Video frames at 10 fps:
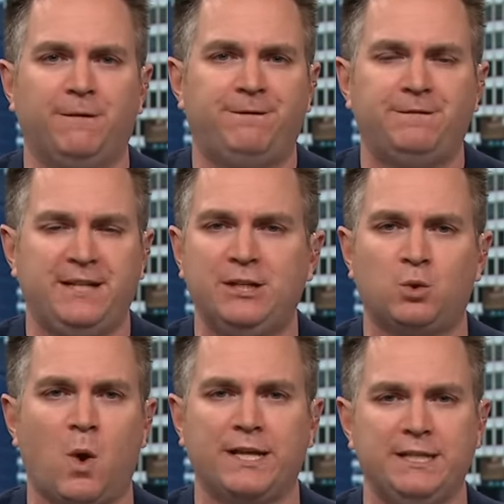you know,
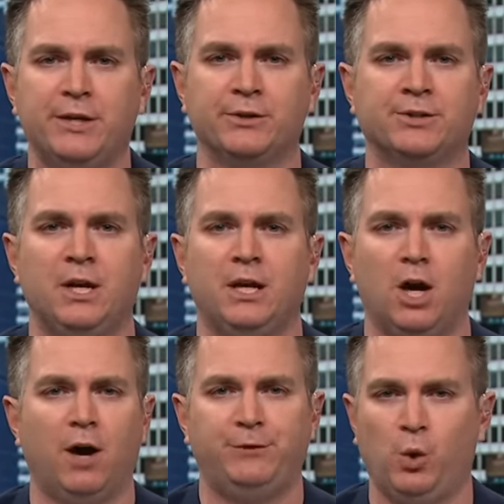15, 20 years
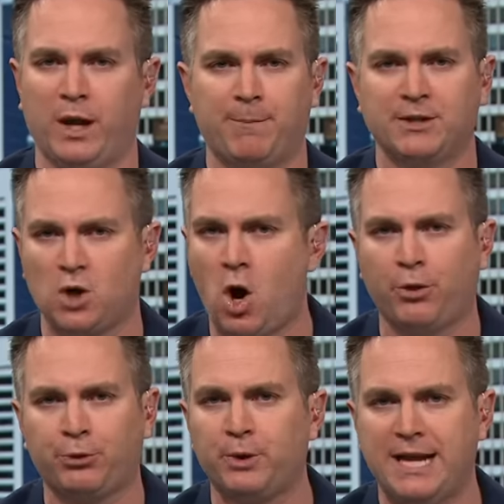of doing it, because
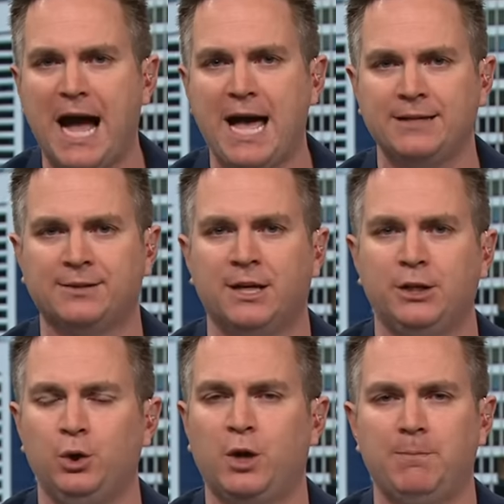all three guys
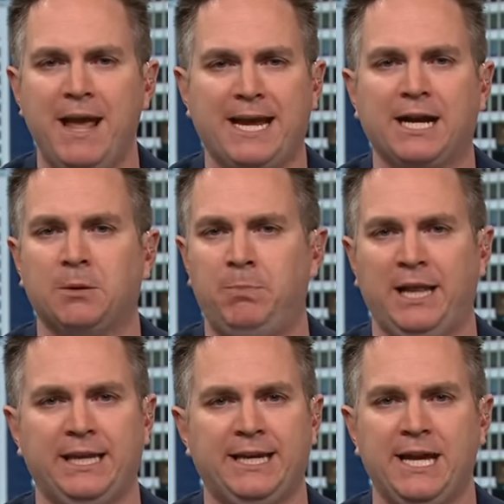you can make a
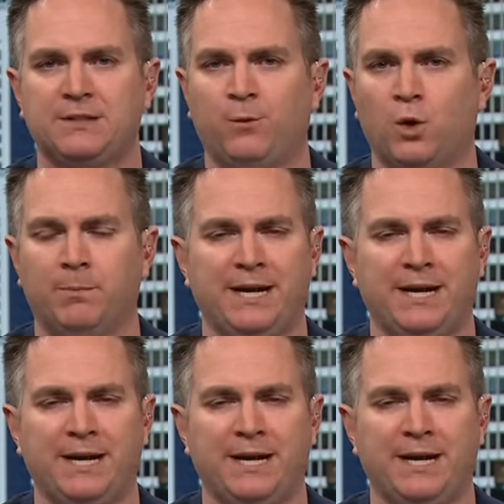compelling case for.